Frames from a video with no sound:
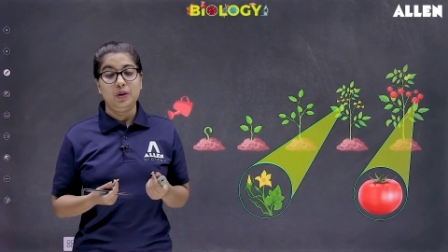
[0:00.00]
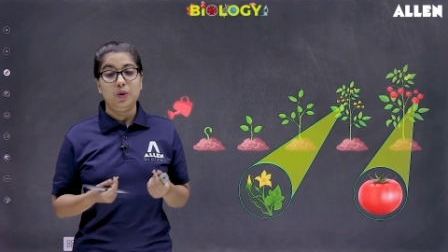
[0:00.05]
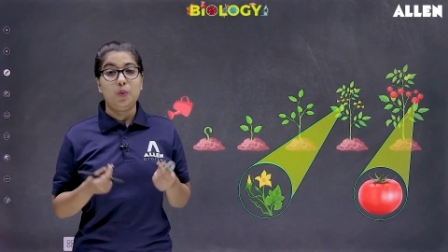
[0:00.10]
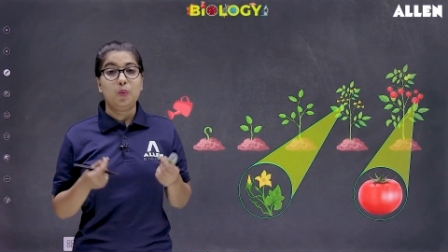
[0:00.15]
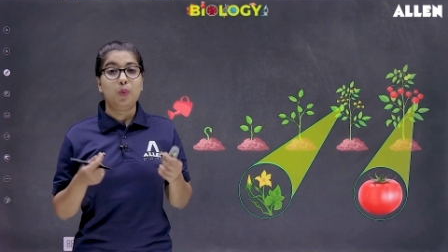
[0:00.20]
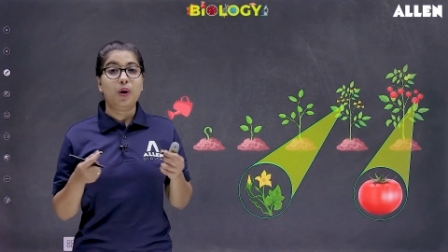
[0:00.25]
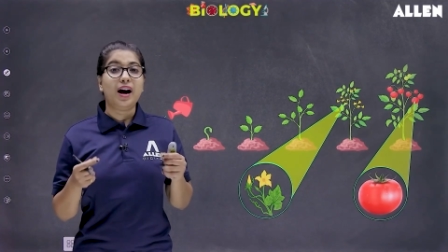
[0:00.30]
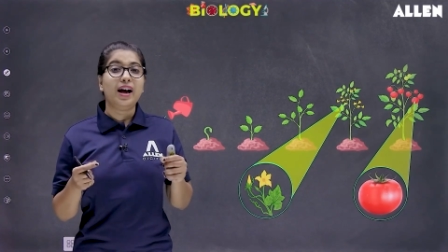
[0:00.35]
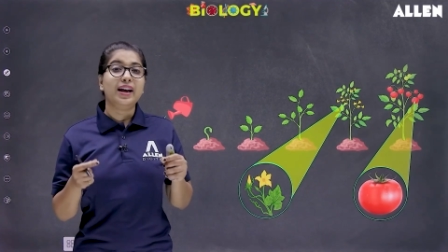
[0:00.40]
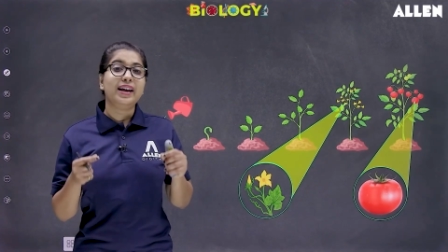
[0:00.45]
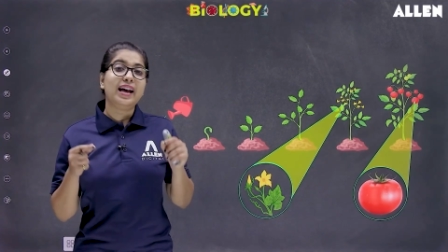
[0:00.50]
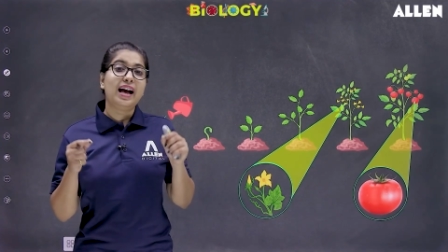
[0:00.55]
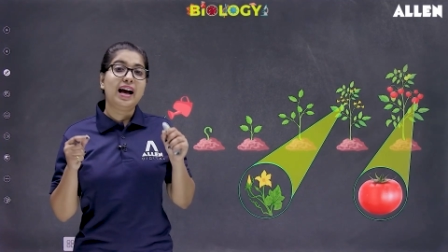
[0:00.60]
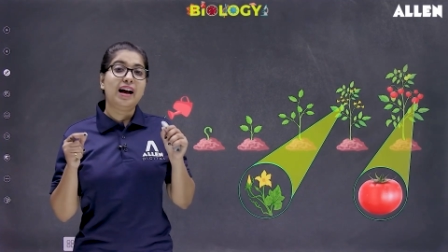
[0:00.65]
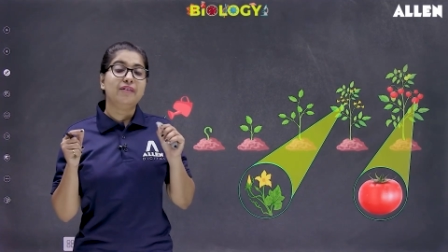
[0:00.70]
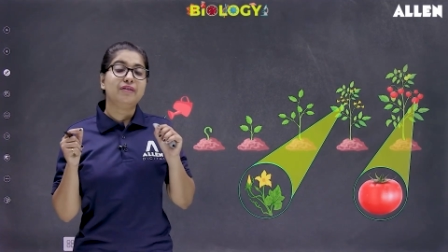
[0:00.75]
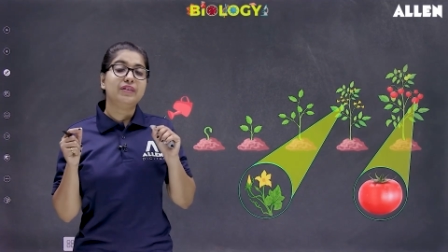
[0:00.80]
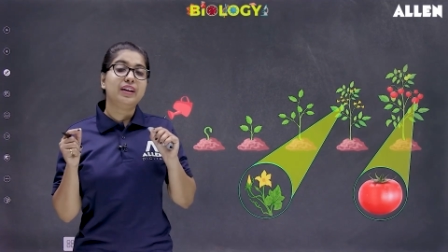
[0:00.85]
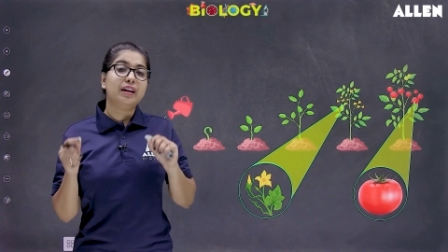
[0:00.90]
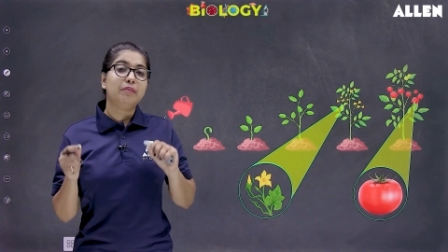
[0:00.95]
Why
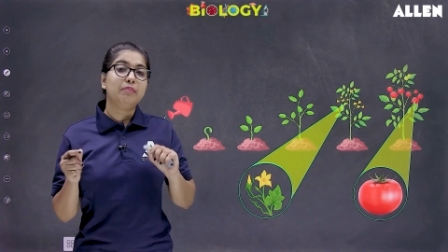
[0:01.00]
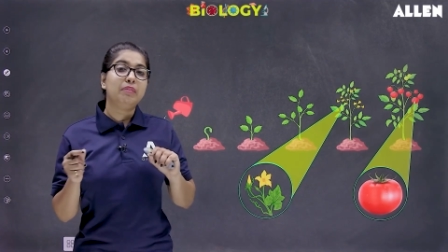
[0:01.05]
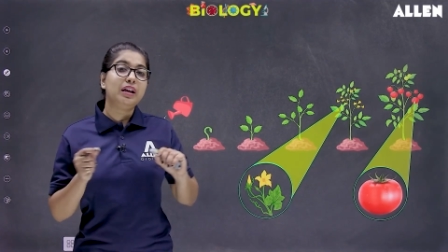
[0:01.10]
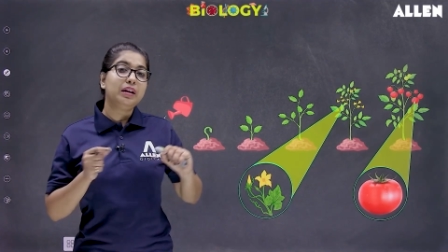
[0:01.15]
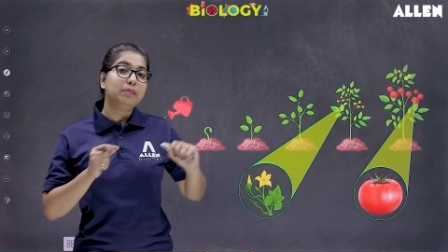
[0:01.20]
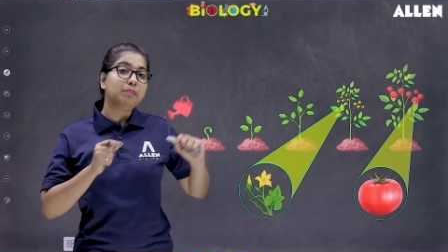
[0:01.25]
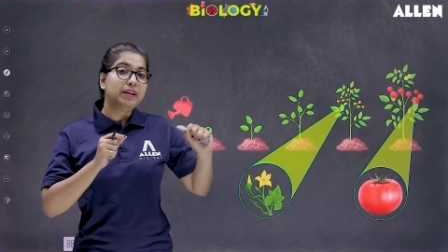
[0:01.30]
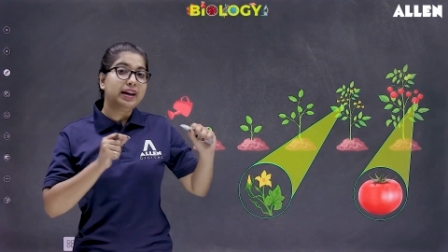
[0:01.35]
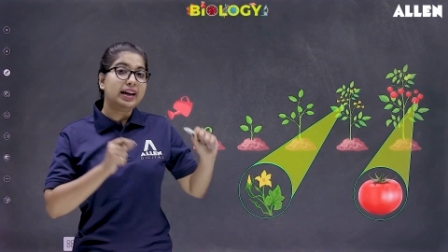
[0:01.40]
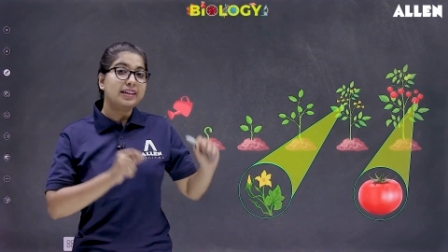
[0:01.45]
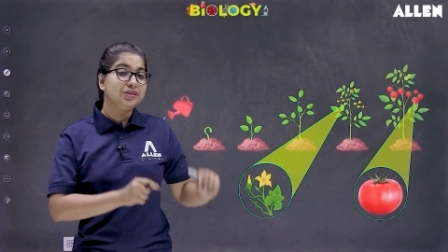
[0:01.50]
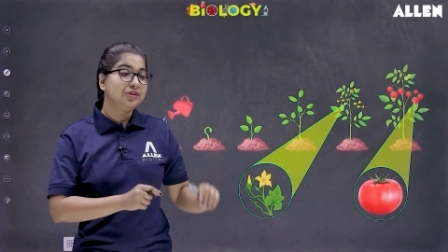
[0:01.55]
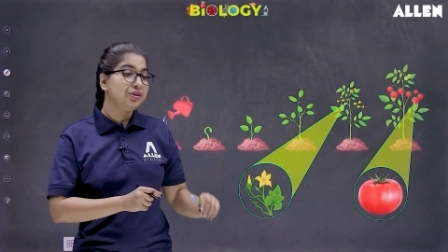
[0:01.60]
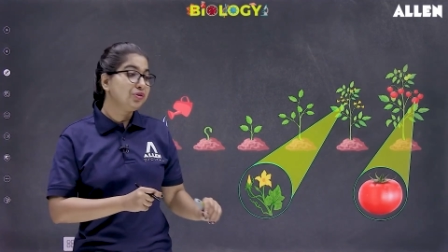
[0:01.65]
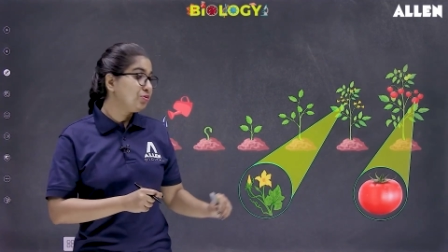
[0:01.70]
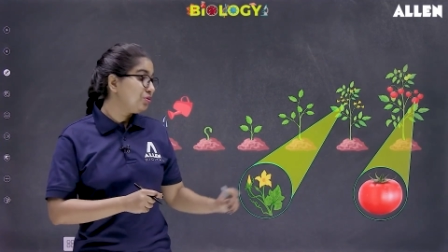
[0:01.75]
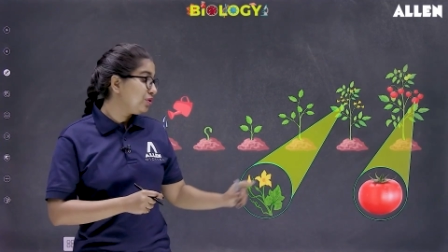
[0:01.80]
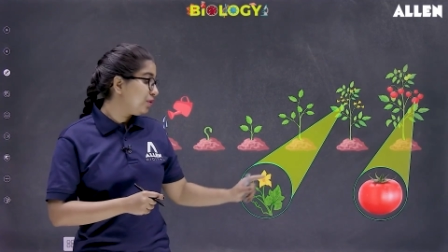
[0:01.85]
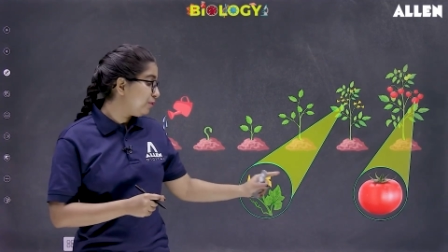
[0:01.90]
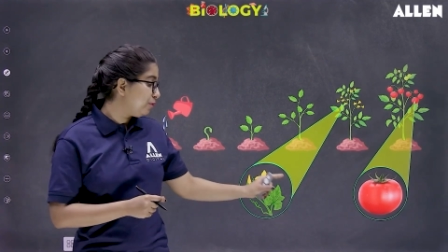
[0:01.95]
have they been placed
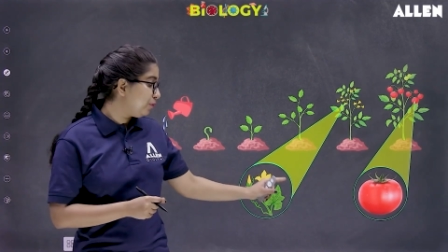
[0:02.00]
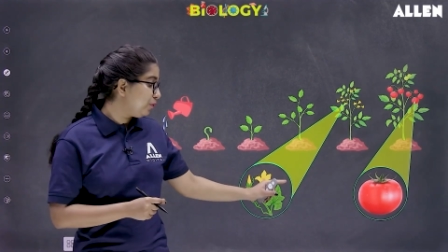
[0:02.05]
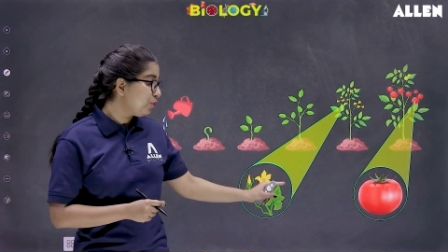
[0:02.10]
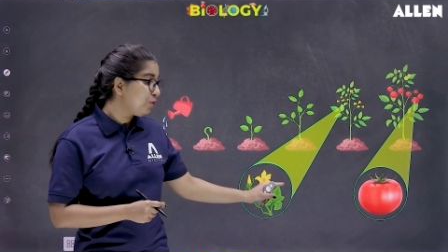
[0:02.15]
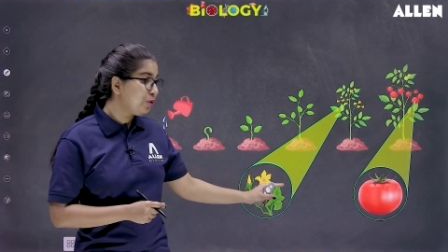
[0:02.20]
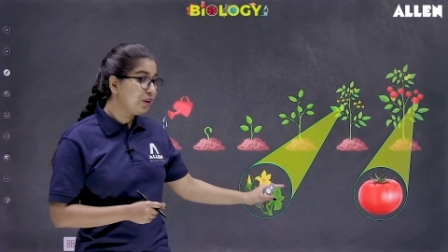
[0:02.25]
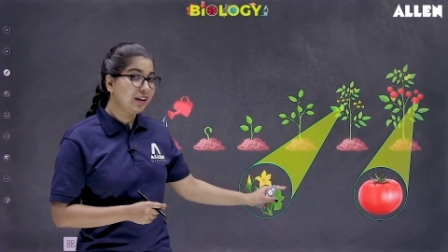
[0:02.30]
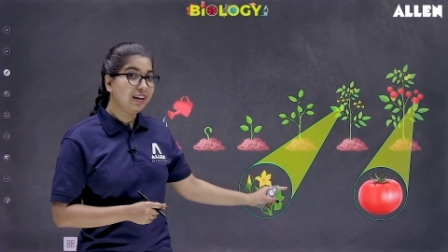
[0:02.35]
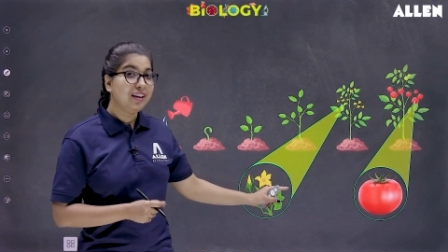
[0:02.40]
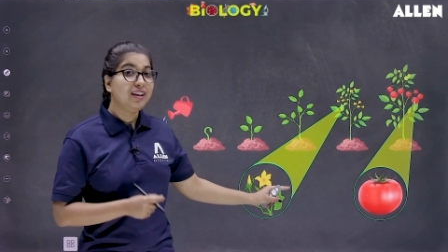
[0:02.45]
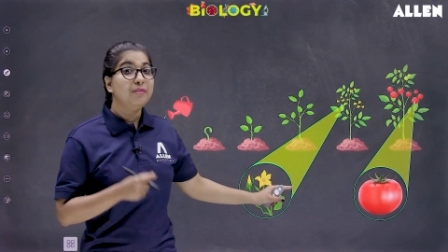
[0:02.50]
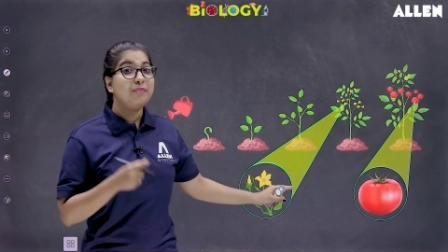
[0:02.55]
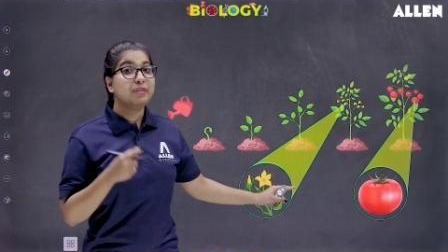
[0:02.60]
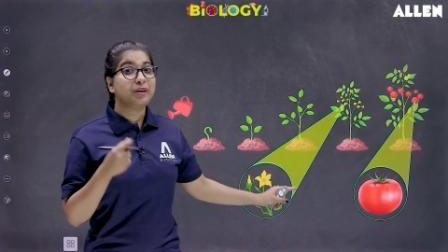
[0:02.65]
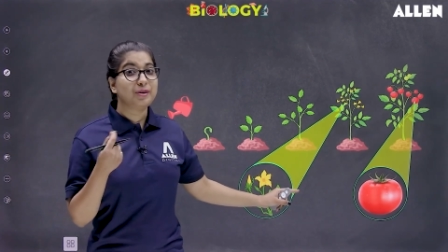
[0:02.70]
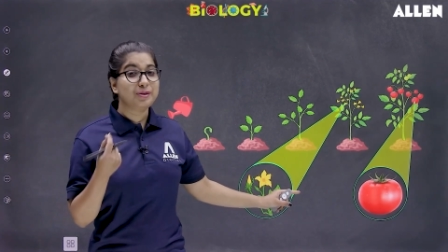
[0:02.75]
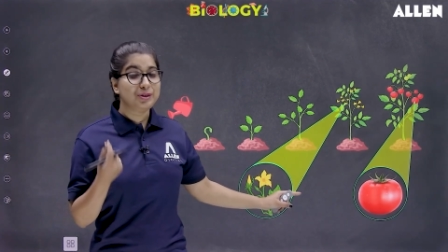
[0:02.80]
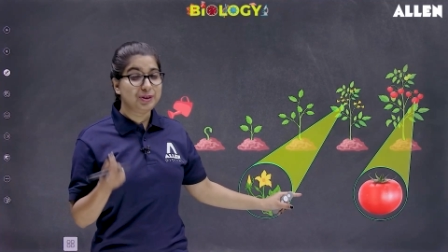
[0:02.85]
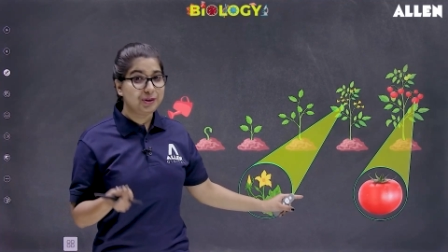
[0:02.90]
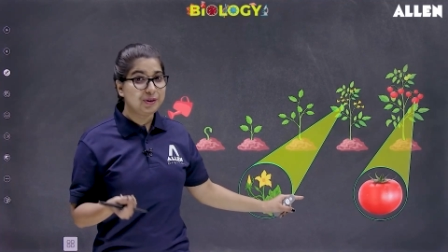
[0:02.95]
into the fruit?
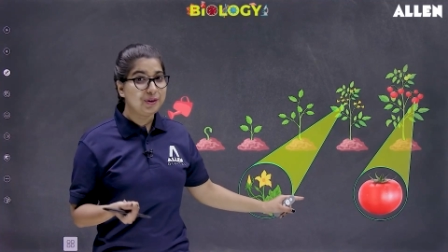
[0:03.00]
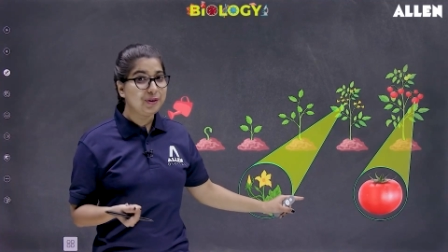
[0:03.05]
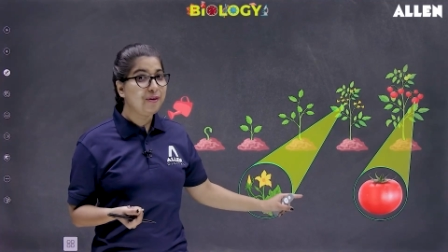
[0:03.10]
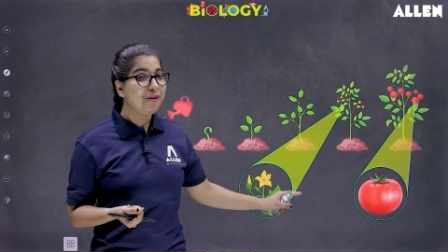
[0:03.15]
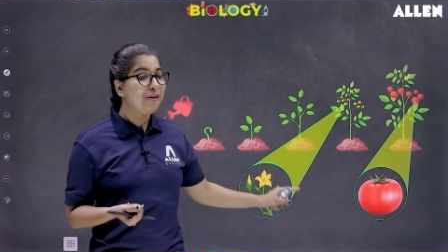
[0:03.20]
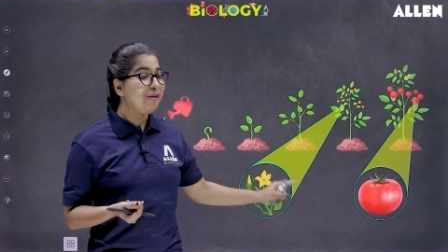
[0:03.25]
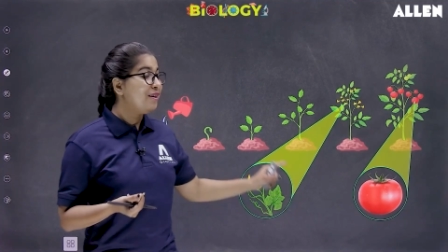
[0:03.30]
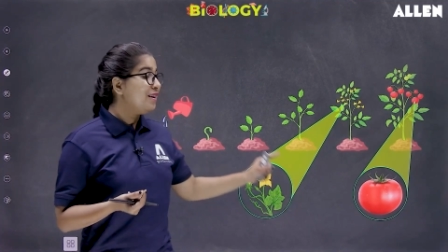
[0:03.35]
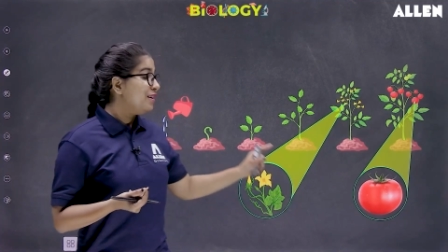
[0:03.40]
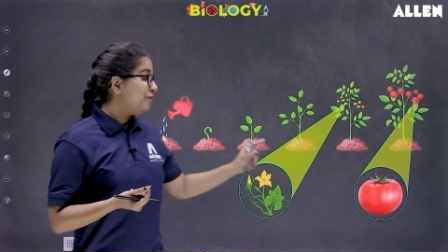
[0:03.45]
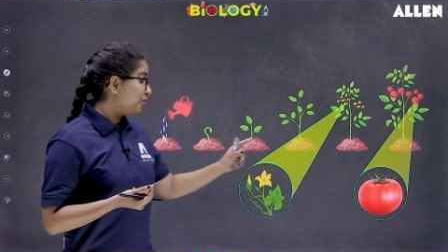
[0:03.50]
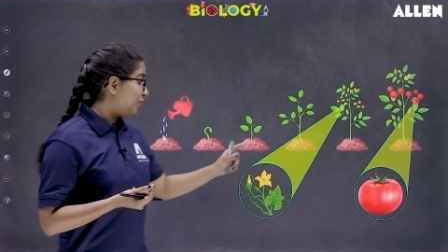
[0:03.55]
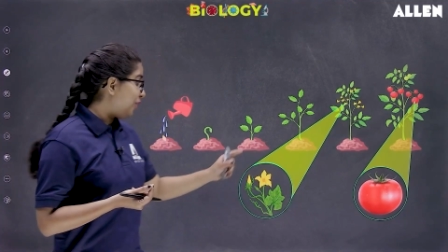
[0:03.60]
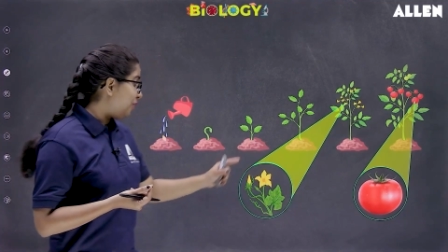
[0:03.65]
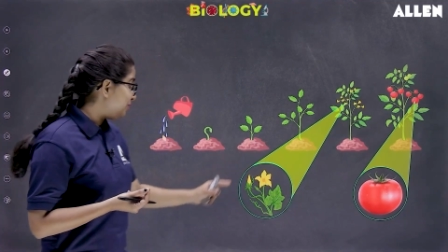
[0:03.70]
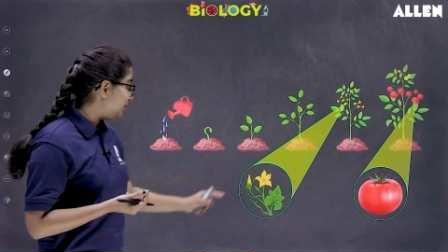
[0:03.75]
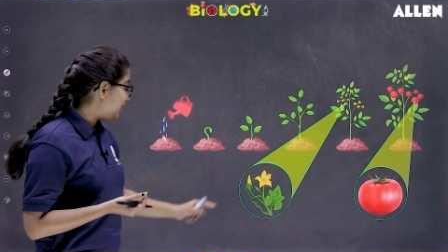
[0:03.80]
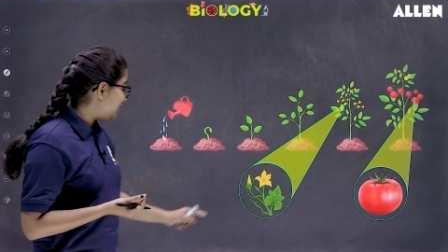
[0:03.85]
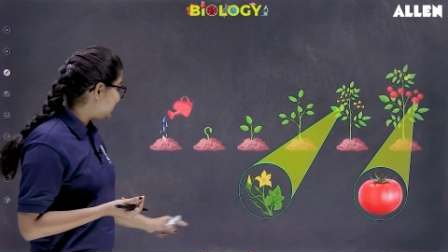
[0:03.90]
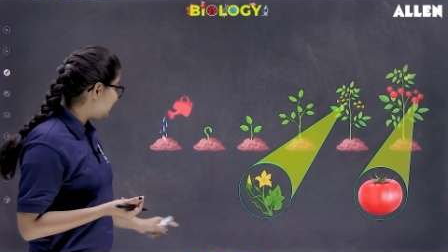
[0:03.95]
Because you know,
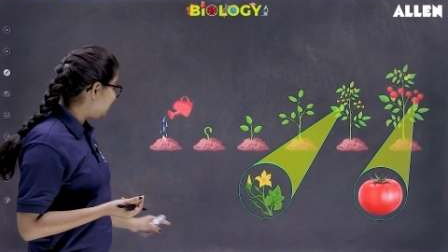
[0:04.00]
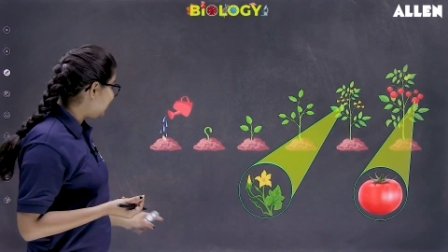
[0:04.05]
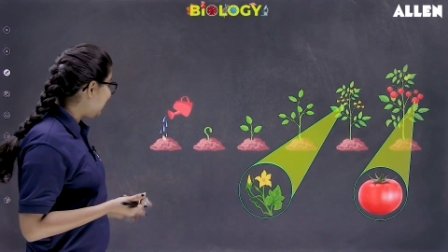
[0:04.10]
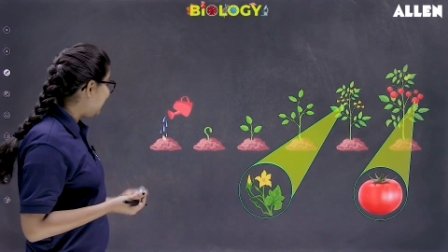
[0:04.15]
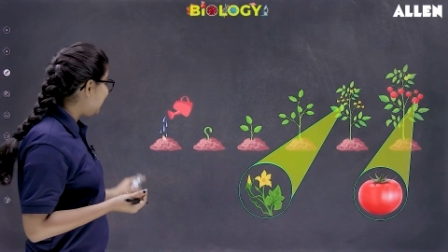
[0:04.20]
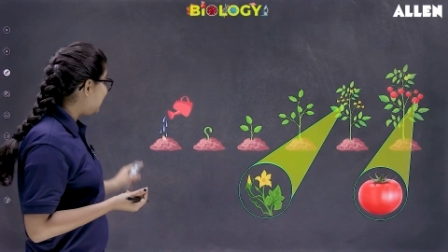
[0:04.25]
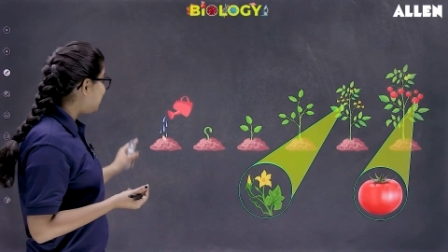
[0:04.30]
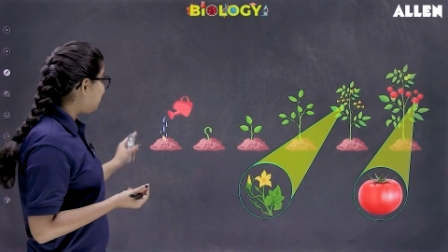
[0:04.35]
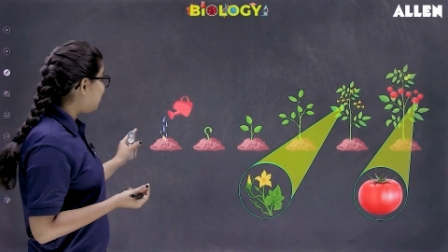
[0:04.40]
from the seed